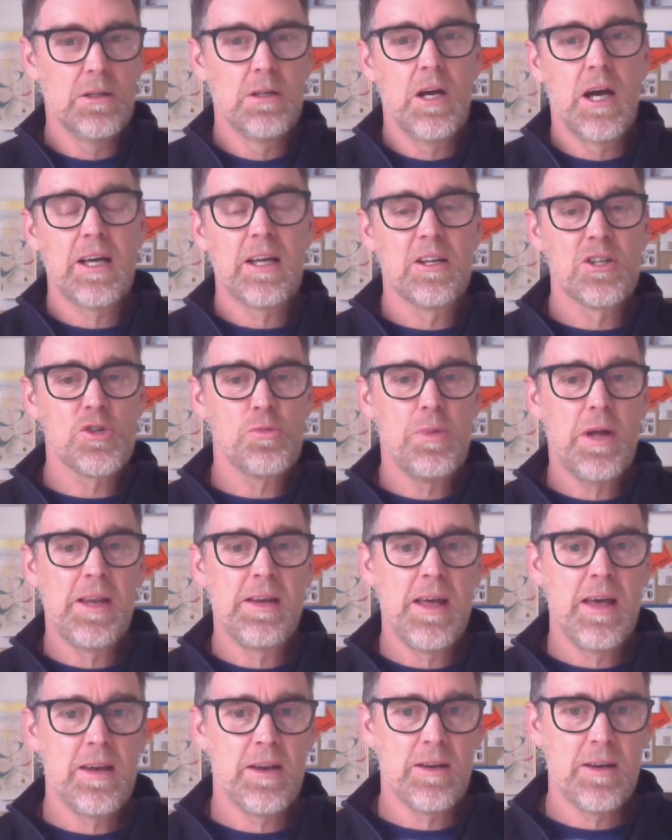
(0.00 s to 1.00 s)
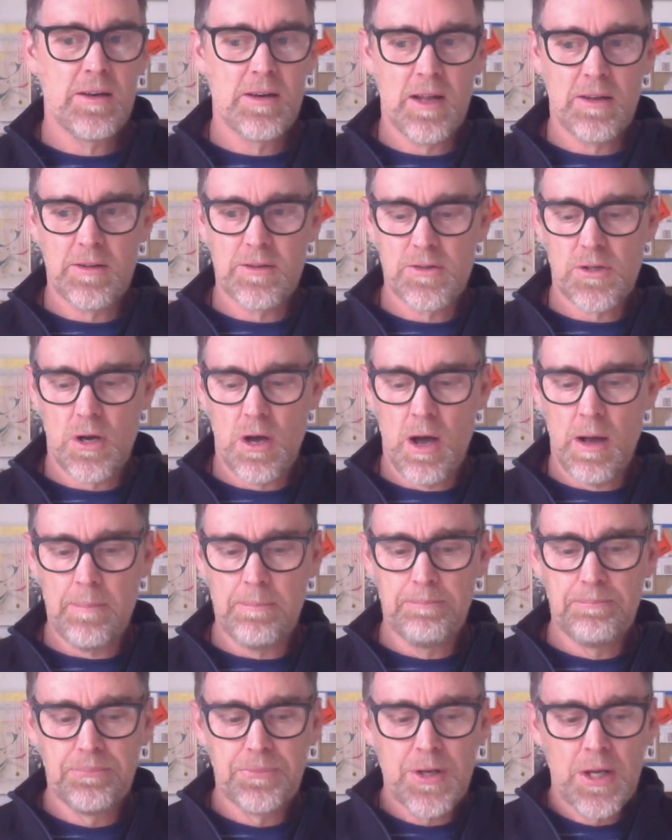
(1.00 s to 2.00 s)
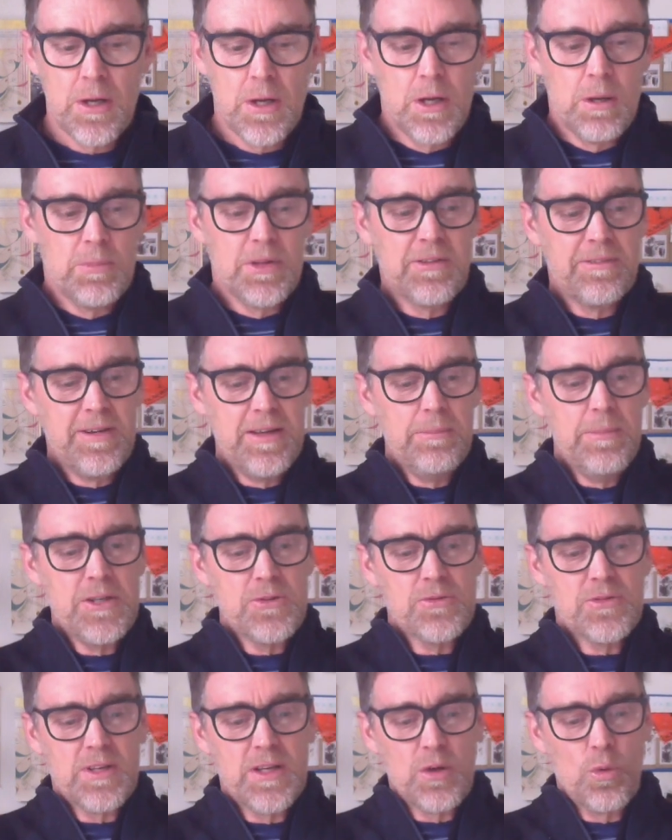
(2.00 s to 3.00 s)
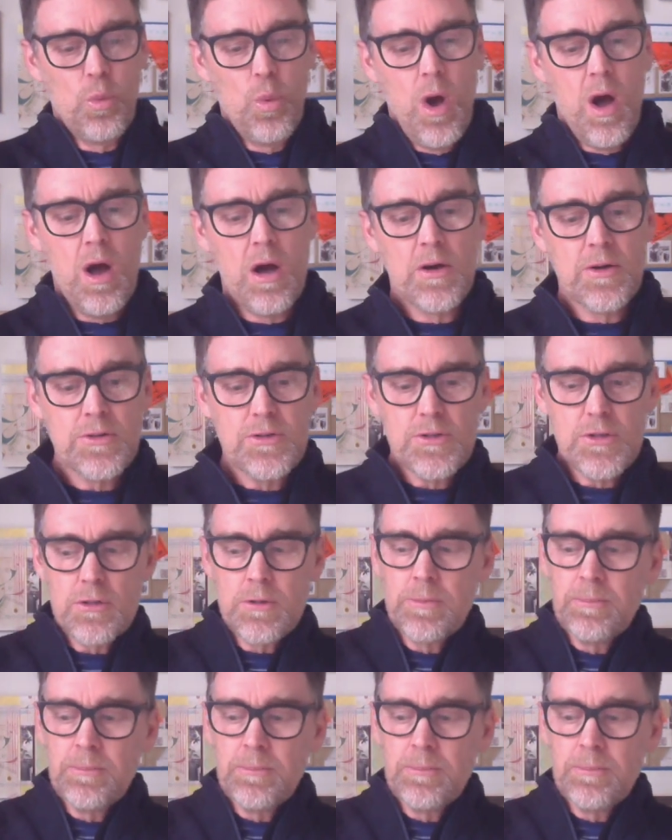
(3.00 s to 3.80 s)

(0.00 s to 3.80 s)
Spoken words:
I can explain that at another time. But the fundamental thing was